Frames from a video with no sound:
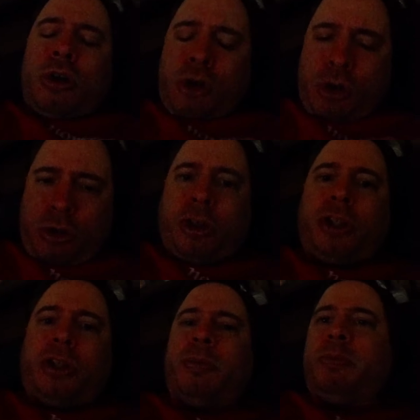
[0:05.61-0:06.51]

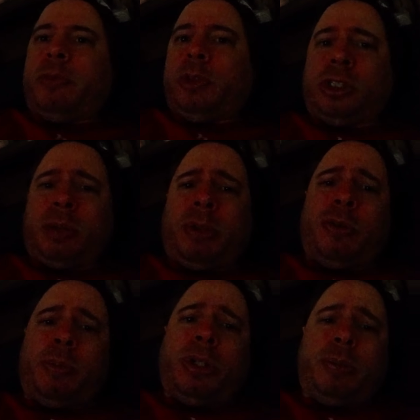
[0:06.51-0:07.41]
Alrighty, what's up
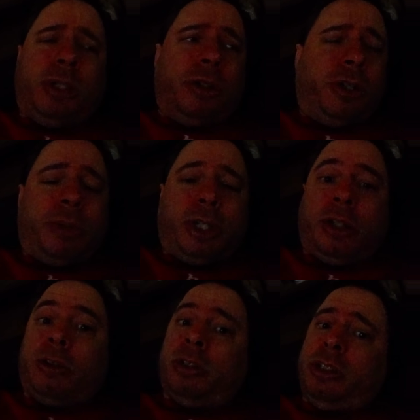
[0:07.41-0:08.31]
everybody, Peter Gilmer
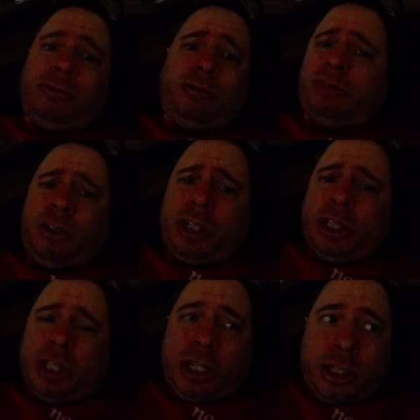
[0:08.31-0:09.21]
here, very
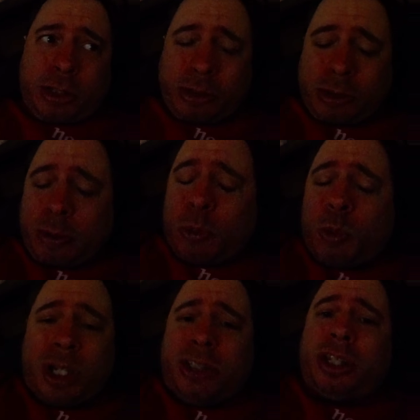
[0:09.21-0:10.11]
late,
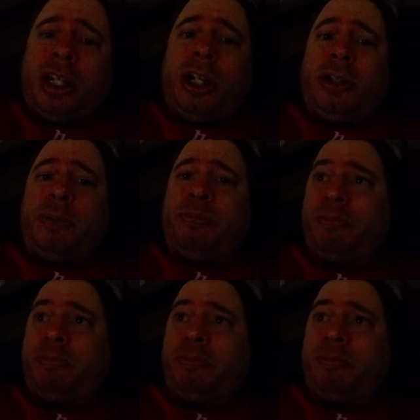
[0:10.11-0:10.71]
Wednesday night,